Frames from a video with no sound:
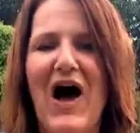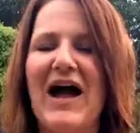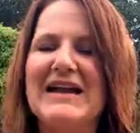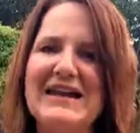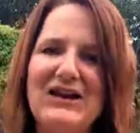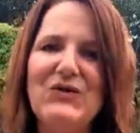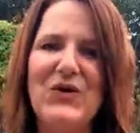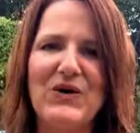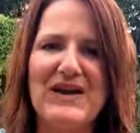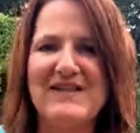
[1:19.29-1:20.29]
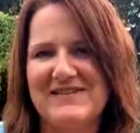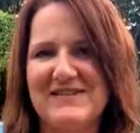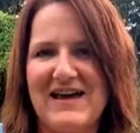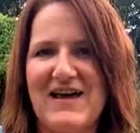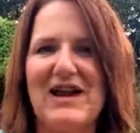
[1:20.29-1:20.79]
I near on
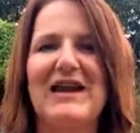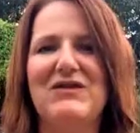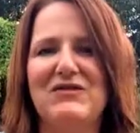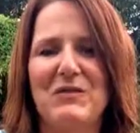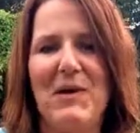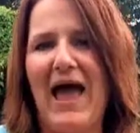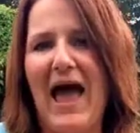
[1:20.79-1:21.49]
yesterday lived my